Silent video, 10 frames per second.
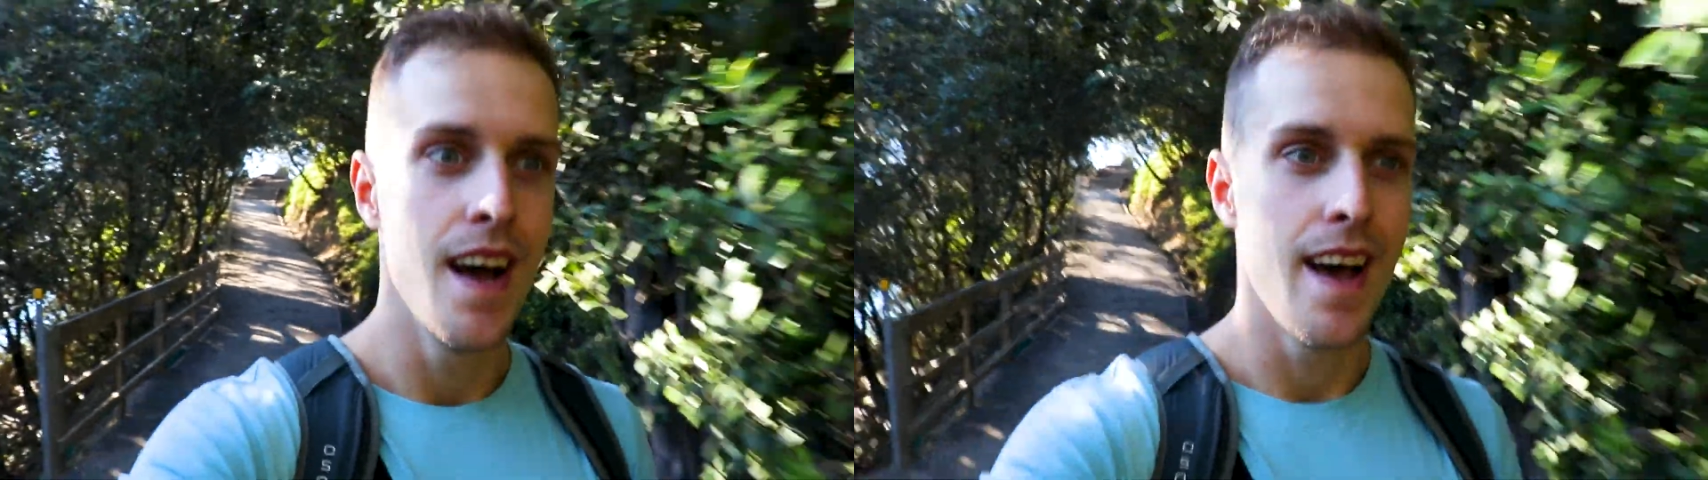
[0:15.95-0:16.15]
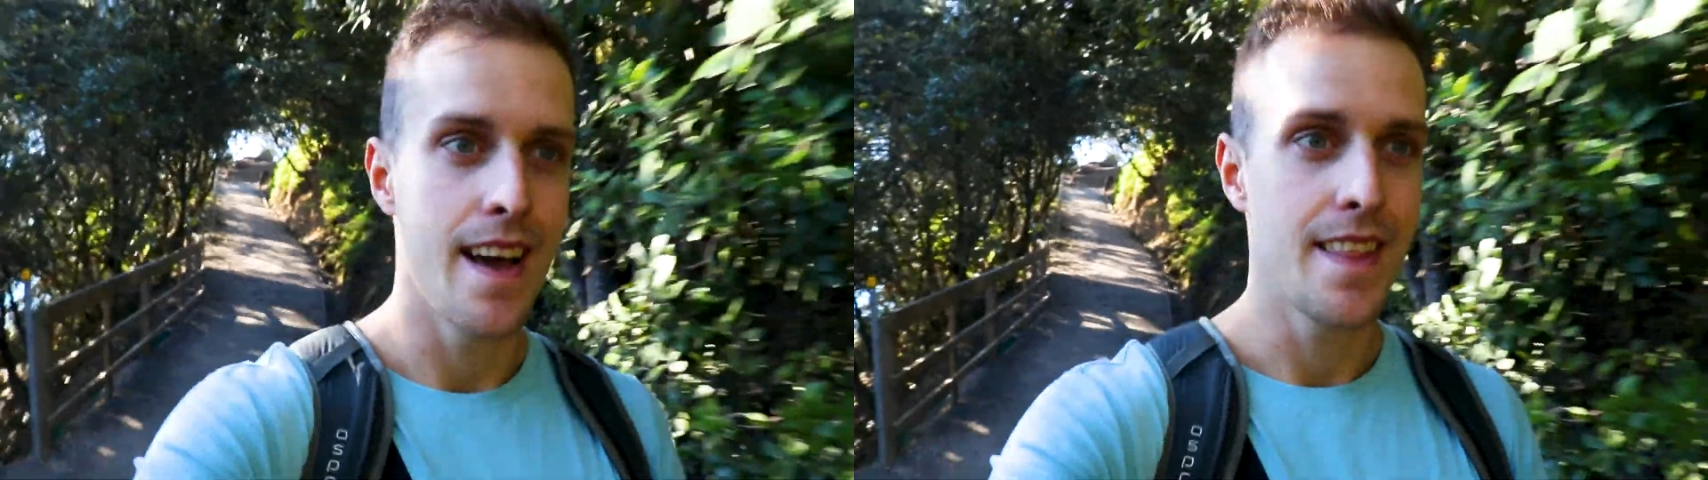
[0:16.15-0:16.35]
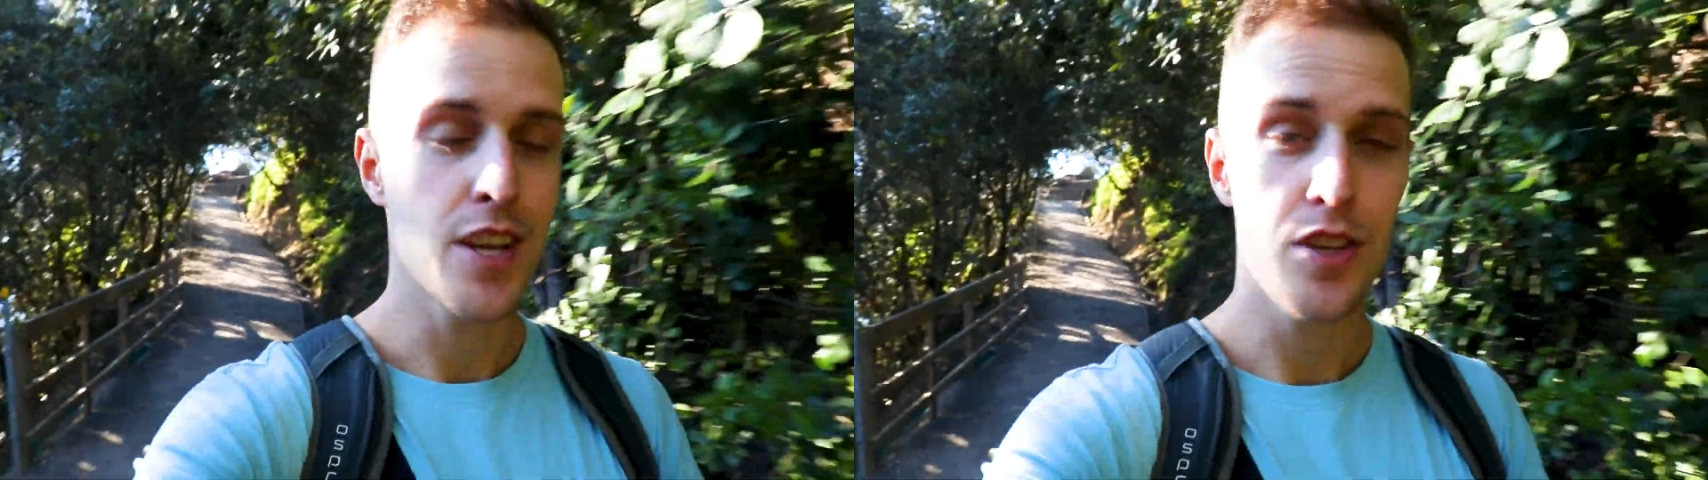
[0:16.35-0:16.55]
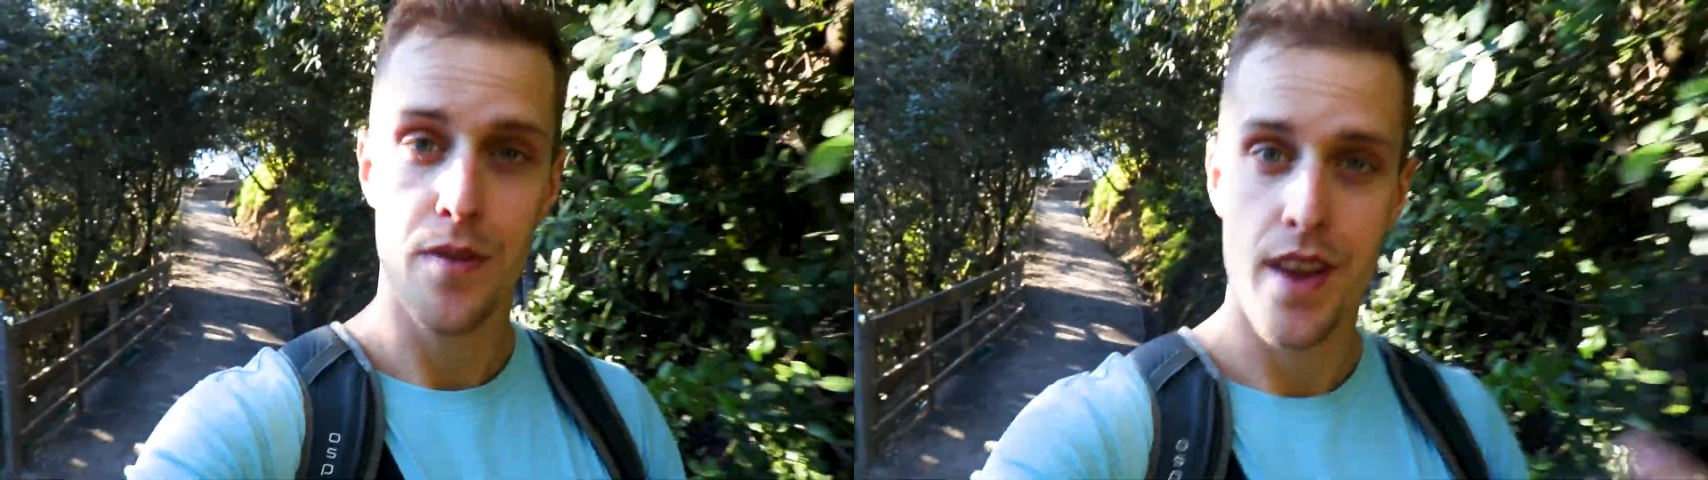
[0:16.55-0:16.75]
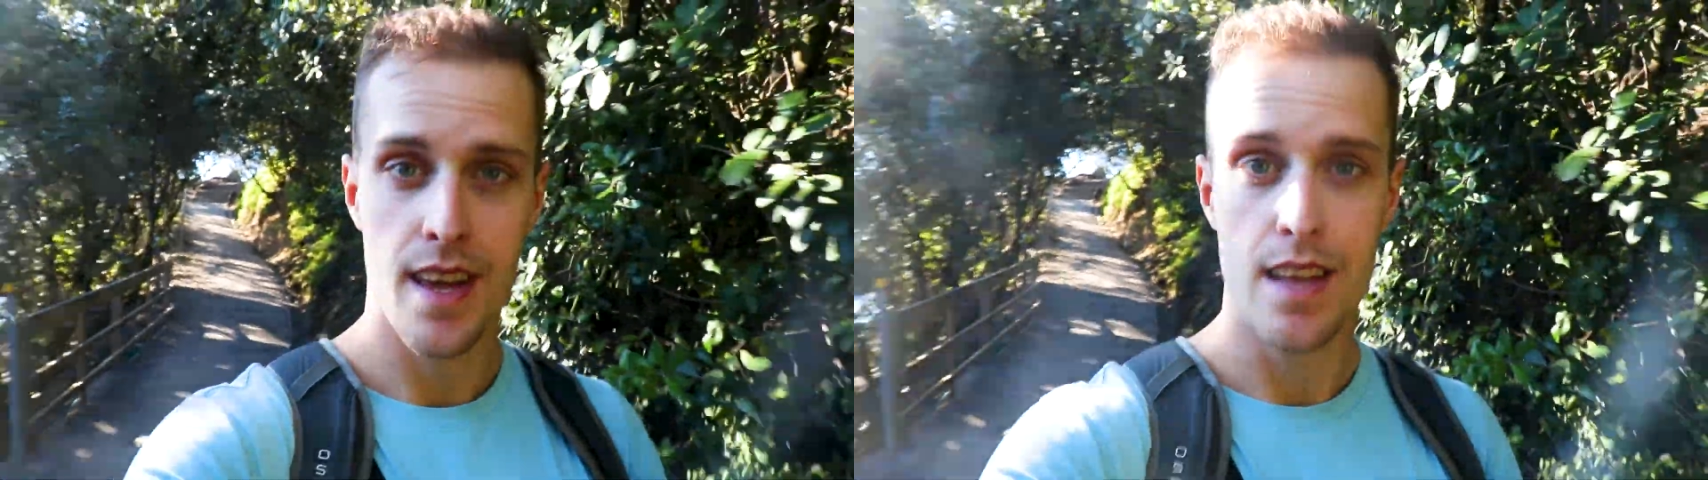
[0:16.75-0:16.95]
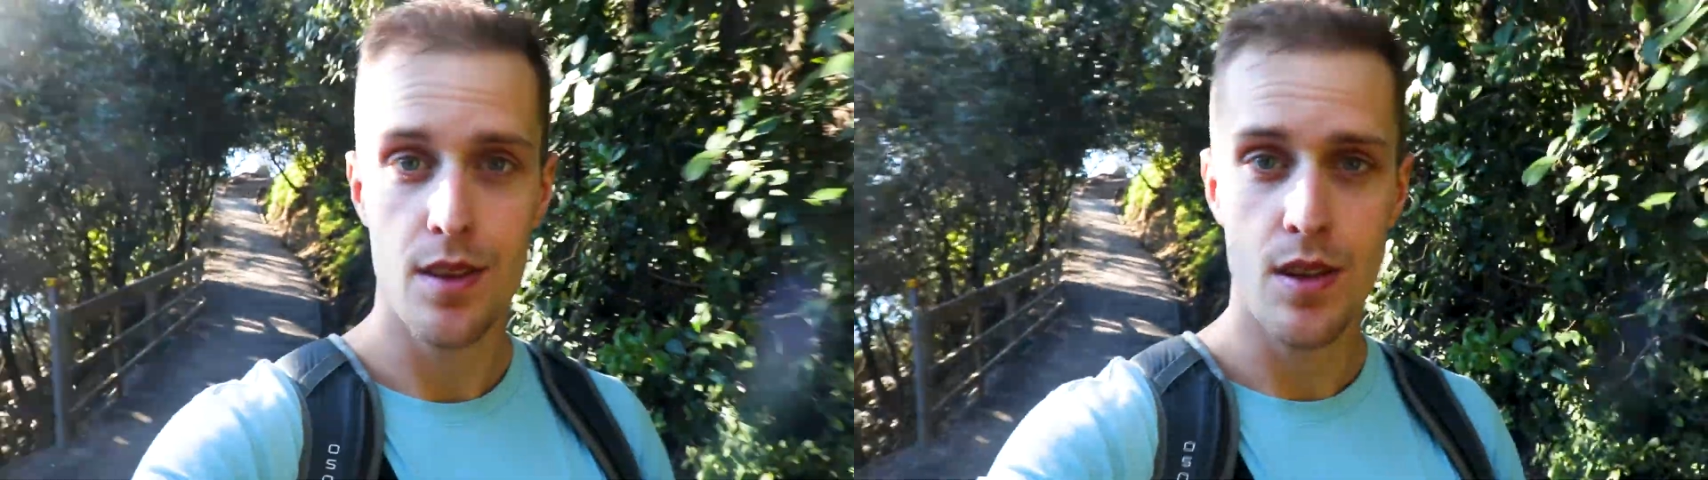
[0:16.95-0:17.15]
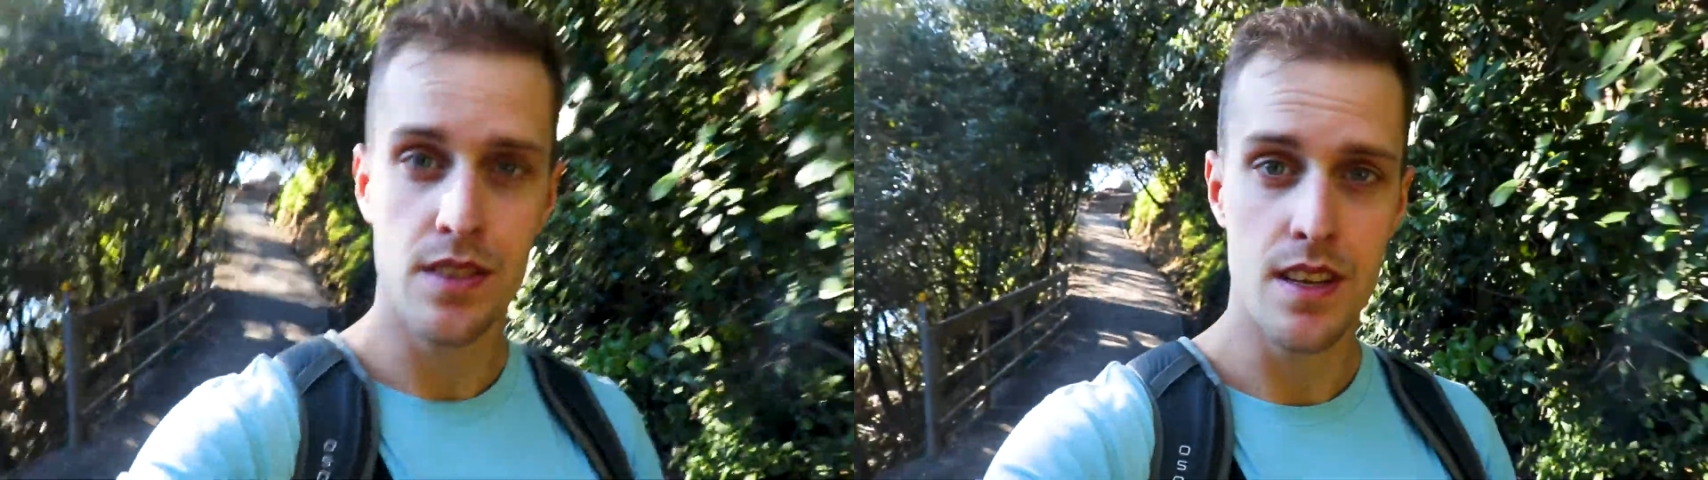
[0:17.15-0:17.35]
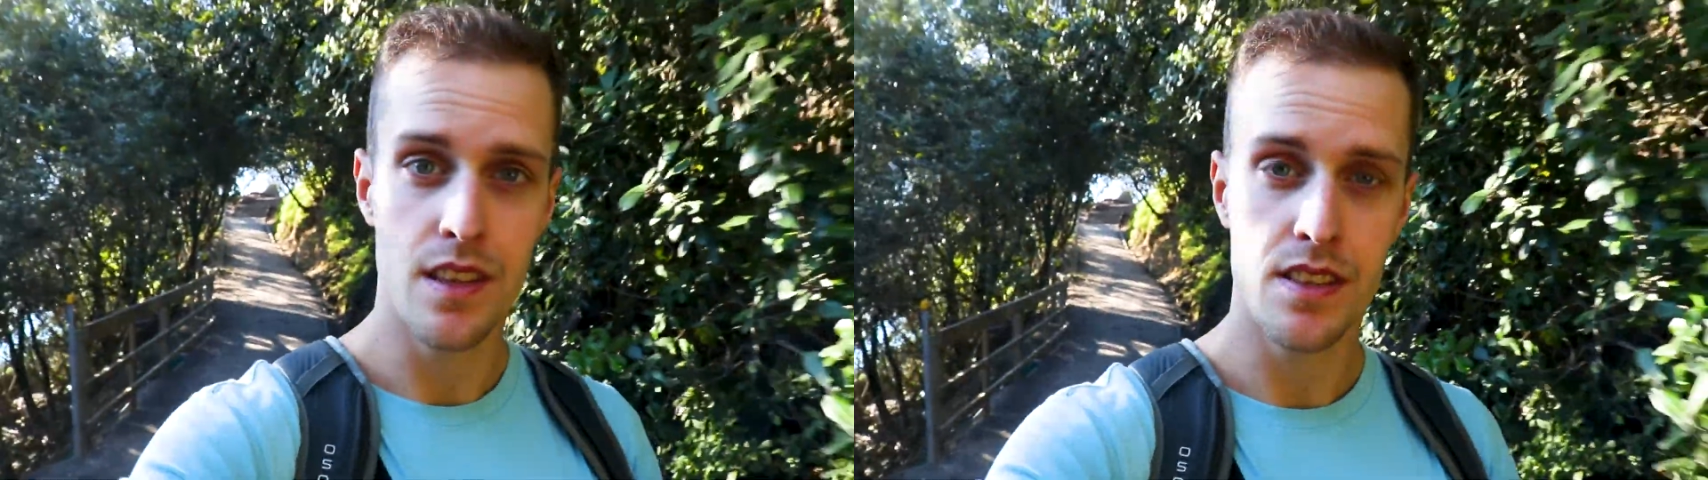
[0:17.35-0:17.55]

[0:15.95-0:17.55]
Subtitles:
And actually when I came to New Zealand,